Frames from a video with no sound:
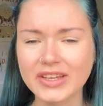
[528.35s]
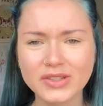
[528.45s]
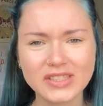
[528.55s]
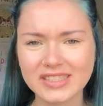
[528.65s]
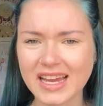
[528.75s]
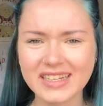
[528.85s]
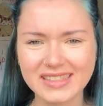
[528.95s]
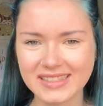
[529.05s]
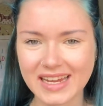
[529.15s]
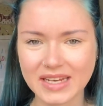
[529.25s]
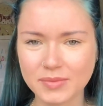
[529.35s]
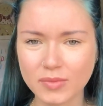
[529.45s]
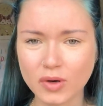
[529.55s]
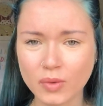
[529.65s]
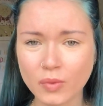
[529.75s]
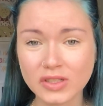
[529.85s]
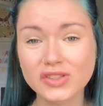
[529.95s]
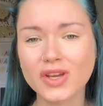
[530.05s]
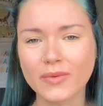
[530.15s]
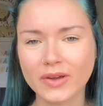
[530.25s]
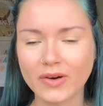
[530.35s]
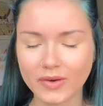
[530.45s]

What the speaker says: you just understand more what's going